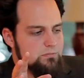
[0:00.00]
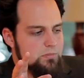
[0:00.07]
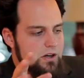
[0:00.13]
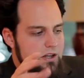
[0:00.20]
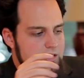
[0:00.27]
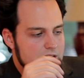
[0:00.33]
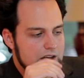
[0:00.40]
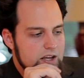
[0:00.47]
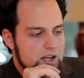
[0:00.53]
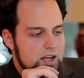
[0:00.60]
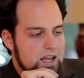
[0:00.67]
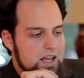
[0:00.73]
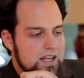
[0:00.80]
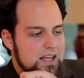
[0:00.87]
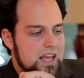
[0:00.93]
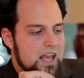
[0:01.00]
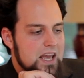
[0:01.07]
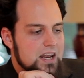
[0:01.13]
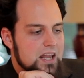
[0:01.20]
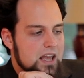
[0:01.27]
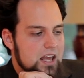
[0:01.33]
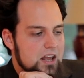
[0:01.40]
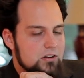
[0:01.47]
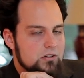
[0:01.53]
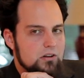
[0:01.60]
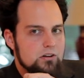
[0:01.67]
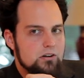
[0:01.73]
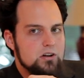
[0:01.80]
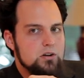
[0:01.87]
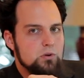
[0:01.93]
but it can't handle
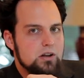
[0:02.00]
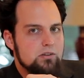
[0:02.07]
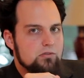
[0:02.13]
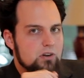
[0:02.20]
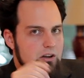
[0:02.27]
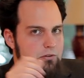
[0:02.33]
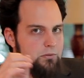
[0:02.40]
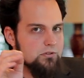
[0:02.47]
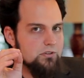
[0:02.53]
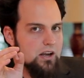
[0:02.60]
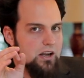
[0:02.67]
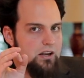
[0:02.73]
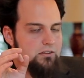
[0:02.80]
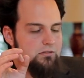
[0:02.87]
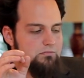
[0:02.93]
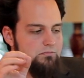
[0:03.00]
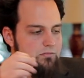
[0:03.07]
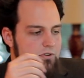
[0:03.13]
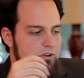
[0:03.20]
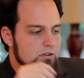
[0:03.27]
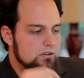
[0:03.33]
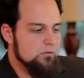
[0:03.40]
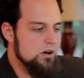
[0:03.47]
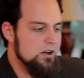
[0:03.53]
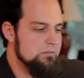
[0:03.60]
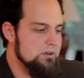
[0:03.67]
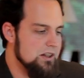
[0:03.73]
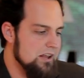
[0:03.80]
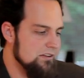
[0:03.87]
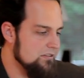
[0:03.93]
120 frames per second. So it's quite a
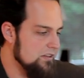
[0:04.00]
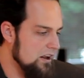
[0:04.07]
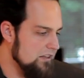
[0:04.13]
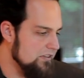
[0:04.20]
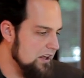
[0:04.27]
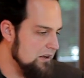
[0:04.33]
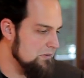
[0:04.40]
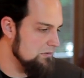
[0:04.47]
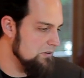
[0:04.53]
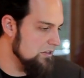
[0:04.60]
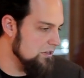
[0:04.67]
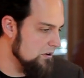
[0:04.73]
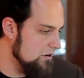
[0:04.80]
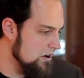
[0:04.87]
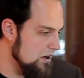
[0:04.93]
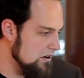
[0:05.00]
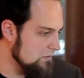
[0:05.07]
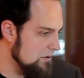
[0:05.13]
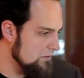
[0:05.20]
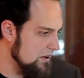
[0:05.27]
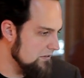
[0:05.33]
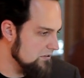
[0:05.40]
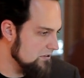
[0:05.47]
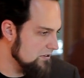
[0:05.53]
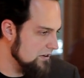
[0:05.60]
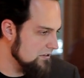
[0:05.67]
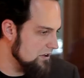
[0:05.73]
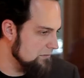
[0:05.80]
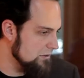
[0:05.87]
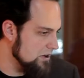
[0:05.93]
bit less than that. I think it may be 30 or maybe even
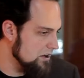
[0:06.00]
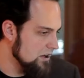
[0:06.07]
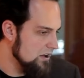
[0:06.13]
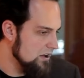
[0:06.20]
60, but